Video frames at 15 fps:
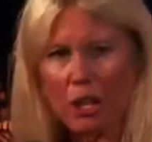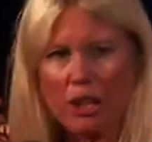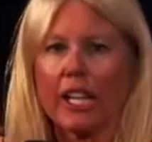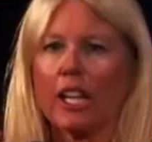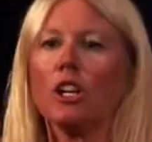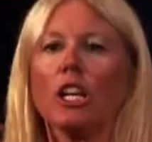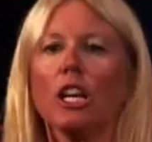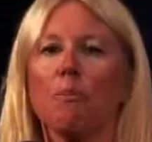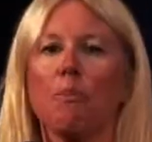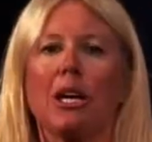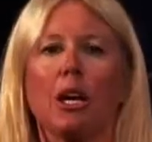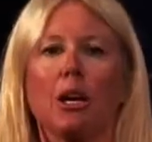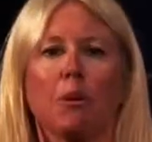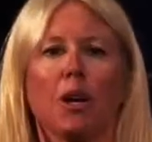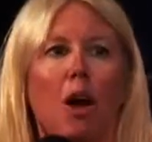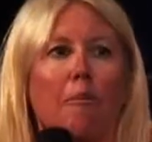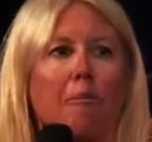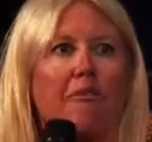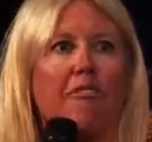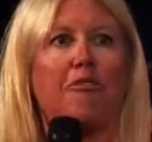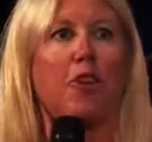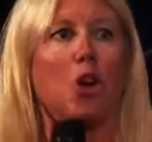that it literally
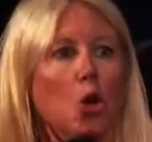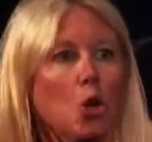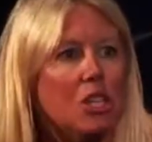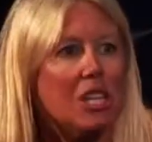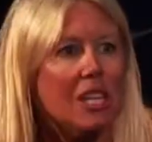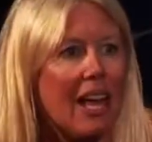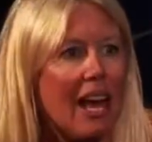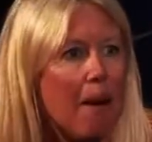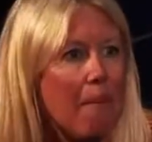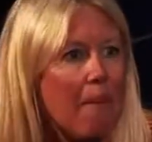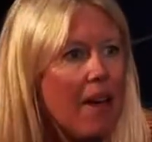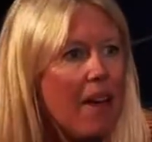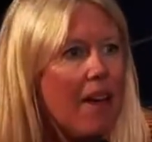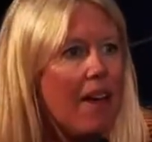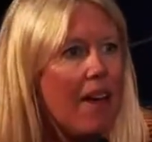become food to them.